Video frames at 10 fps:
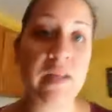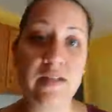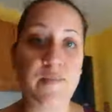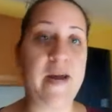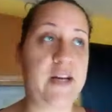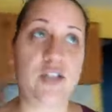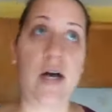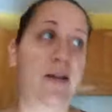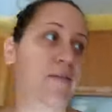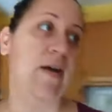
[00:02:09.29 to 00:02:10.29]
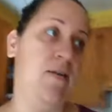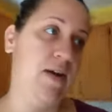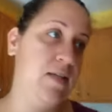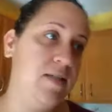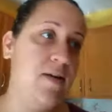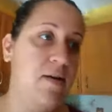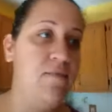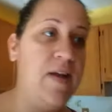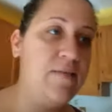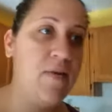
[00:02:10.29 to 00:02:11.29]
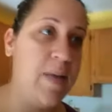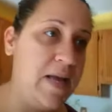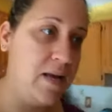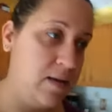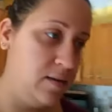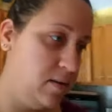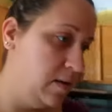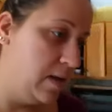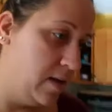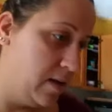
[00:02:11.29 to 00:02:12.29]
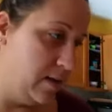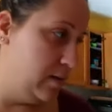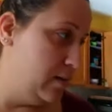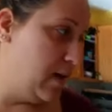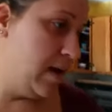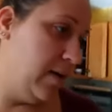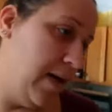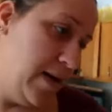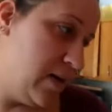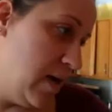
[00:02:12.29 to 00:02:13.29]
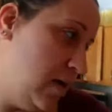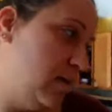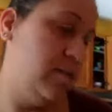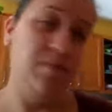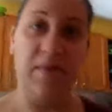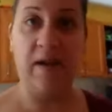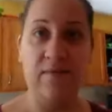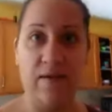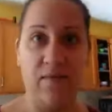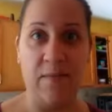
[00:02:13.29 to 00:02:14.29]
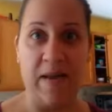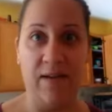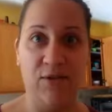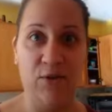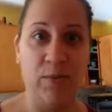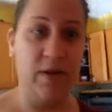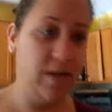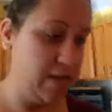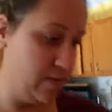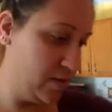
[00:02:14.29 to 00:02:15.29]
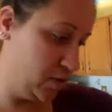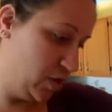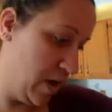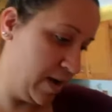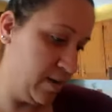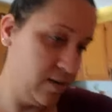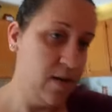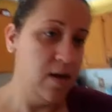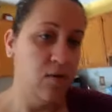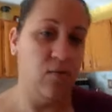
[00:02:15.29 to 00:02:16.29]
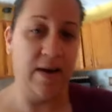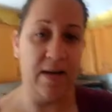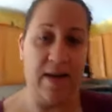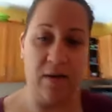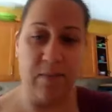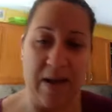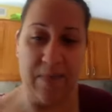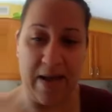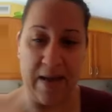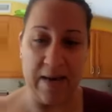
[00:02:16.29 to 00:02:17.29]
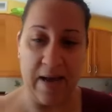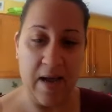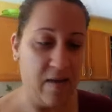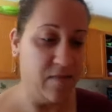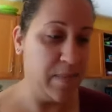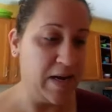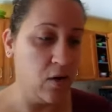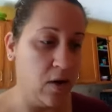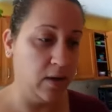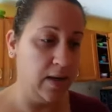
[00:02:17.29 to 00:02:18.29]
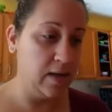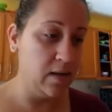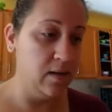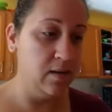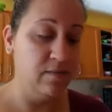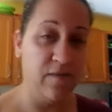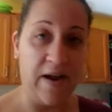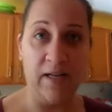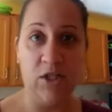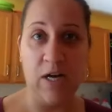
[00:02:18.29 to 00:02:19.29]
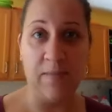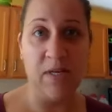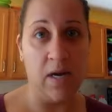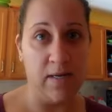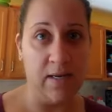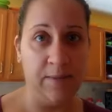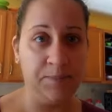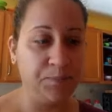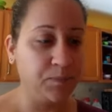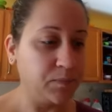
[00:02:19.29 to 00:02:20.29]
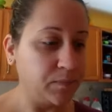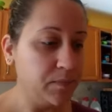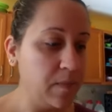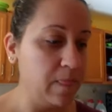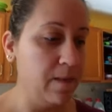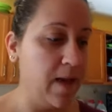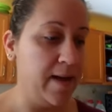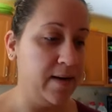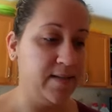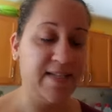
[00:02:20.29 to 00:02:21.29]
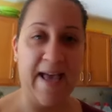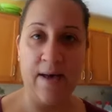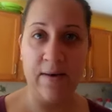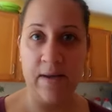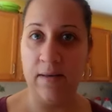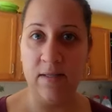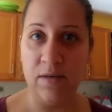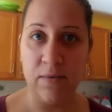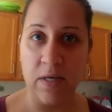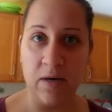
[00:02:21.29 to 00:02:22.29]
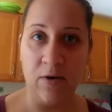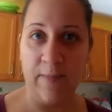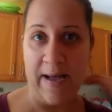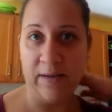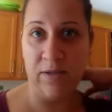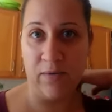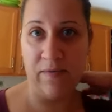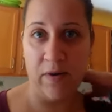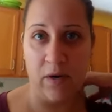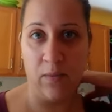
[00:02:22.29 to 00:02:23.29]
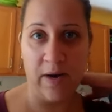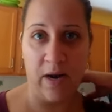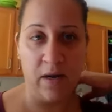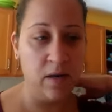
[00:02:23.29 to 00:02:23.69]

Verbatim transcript: Spanish cauliflower rice. Now, I've never made it. I like it, but I've never made it, so we're going to give it a shot. Right now in my pan, I have my garlic, finely chopped onion, and a scallion because it was going to go bad, so I figured why not.